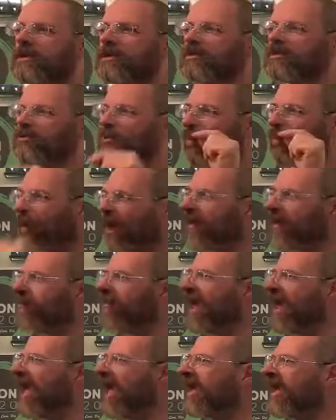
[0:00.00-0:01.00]
is one
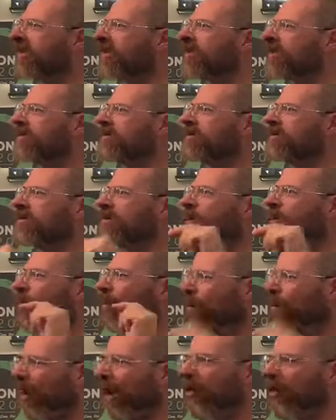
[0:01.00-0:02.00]
man,
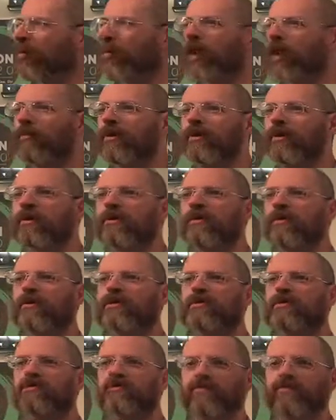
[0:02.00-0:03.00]
one woman
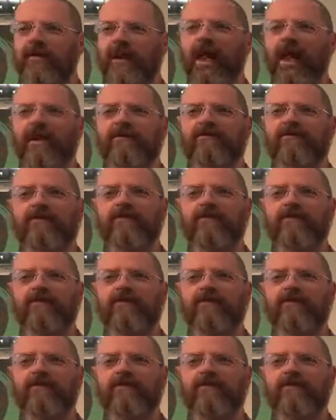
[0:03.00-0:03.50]
for life.